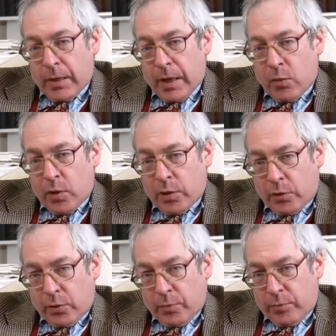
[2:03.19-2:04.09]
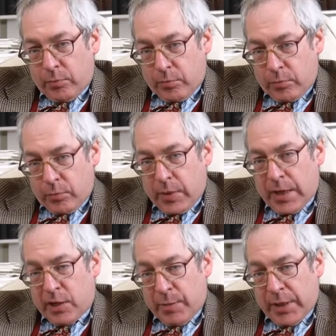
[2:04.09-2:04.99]
Now, once
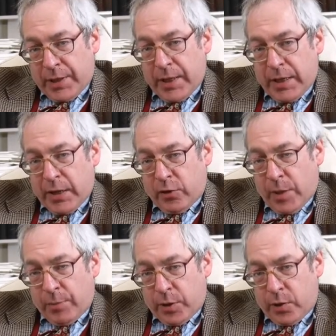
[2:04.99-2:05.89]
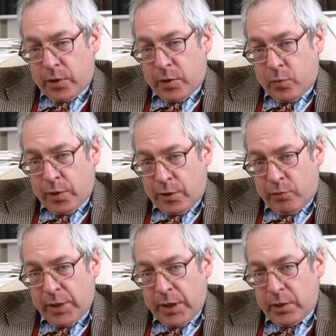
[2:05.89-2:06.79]
it had been clearly established that there were
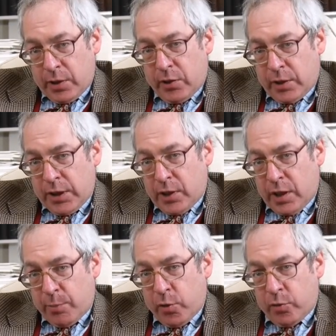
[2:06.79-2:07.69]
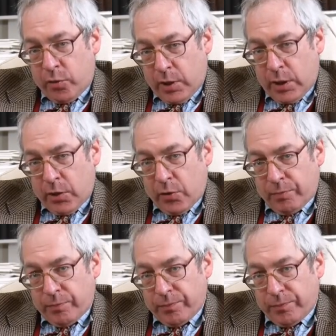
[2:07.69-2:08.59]
three distinct hypostases,
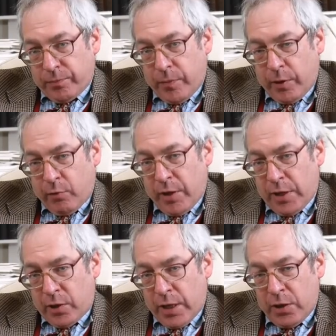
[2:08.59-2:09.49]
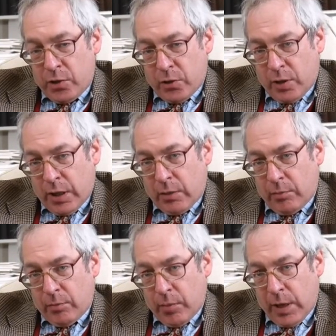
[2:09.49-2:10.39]
the great danger
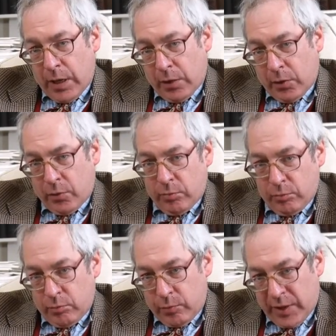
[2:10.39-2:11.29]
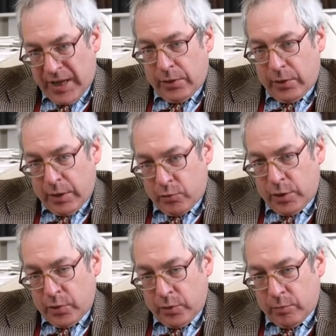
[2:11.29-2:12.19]
then, as the Catholic
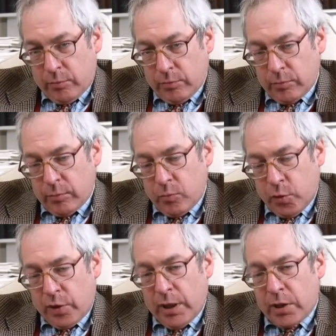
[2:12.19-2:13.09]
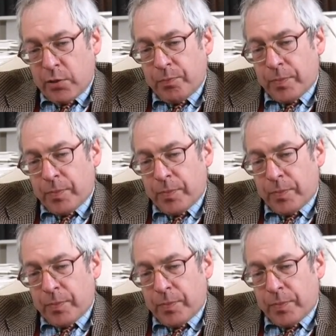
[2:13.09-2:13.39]
tradition would see it,